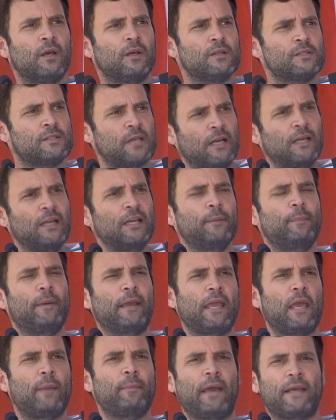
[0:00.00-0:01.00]
suddenly
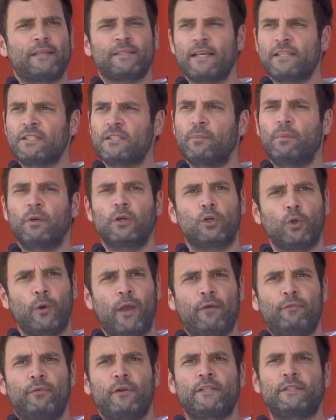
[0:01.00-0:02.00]
became accessible to
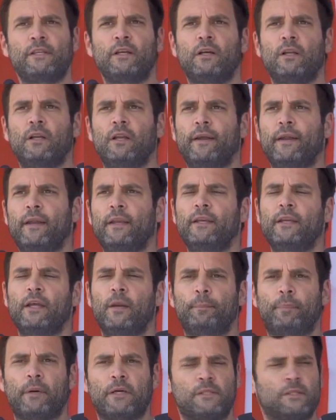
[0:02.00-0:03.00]
every single
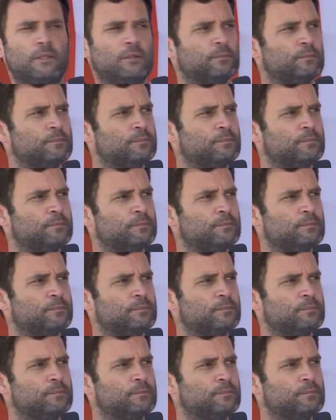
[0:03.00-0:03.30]
Indian person.